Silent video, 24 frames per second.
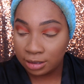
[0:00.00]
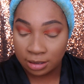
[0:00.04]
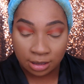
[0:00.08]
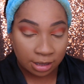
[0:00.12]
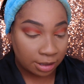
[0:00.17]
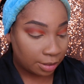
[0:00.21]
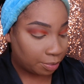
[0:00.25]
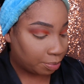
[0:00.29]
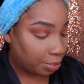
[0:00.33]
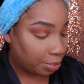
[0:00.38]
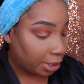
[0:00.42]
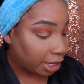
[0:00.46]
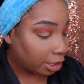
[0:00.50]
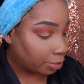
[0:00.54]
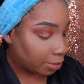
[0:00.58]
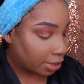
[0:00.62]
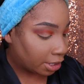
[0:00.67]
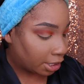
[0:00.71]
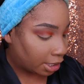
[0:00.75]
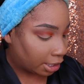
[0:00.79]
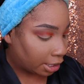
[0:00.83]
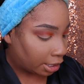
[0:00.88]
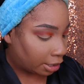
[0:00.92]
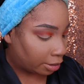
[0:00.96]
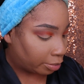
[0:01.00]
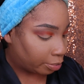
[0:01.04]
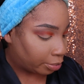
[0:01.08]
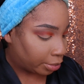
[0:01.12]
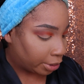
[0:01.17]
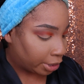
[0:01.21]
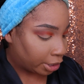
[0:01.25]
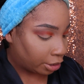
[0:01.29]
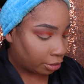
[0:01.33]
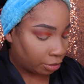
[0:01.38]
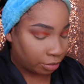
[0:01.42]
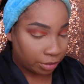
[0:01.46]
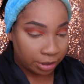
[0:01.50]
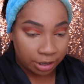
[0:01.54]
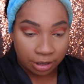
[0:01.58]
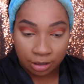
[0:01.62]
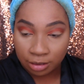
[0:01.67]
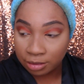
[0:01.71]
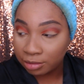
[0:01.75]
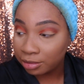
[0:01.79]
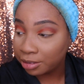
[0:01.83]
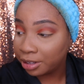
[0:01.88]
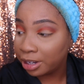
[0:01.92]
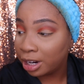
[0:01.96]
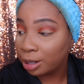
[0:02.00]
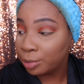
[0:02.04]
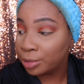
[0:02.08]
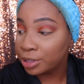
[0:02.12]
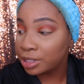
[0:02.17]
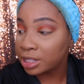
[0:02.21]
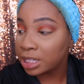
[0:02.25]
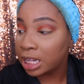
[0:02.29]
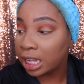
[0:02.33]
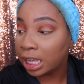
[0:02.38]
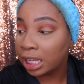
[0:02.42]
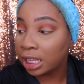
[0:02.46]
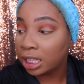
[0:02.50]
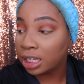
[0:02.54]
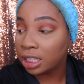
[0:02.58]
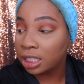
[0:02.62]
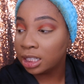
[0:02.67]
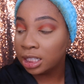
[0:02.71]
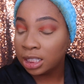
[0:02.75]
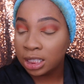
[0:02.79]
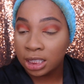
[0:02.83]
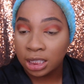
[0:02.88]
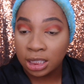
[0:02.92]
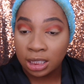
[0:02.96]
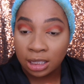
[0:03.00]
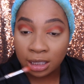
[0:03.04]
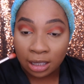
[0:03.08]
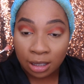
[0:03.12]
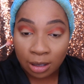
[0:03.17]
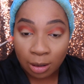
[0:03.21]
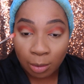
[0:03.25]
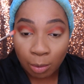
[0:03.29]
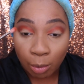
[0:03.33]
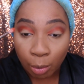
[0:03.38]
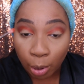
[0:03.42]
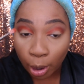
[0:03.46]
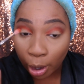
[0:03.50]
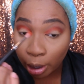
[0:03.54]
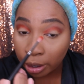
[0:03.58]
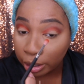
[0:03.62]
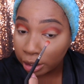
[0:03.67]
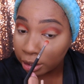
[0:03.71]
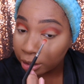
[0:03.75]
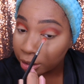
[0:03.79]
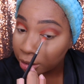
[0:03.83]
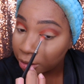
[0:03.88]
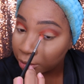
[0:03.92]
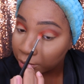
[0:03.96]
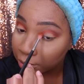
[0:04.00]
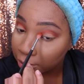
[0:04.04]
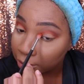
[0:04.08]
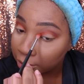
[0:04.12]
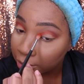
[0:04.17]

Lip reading: It's pigmented, but you know, camera's like damn.